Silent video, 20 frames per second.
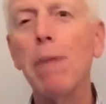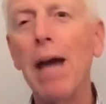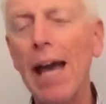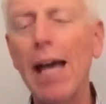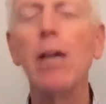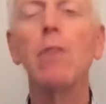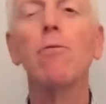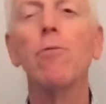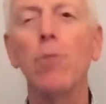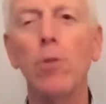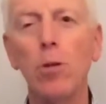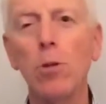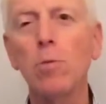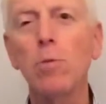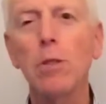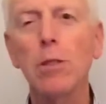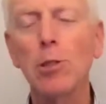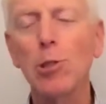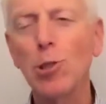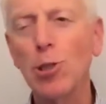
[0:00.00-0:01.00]
painful,
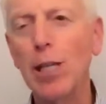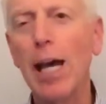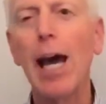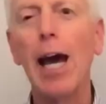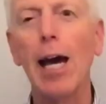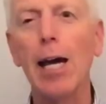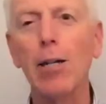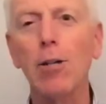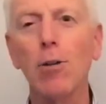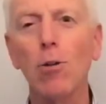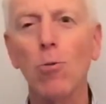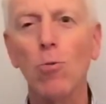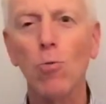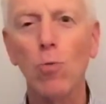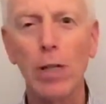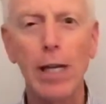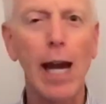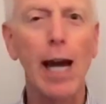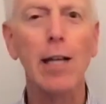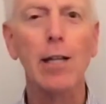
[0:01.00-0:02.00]
sad
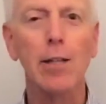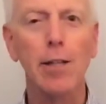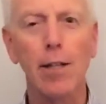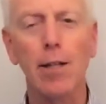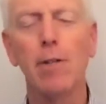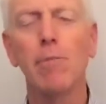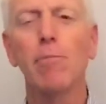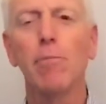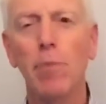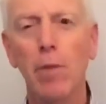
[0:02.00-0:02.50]
reality.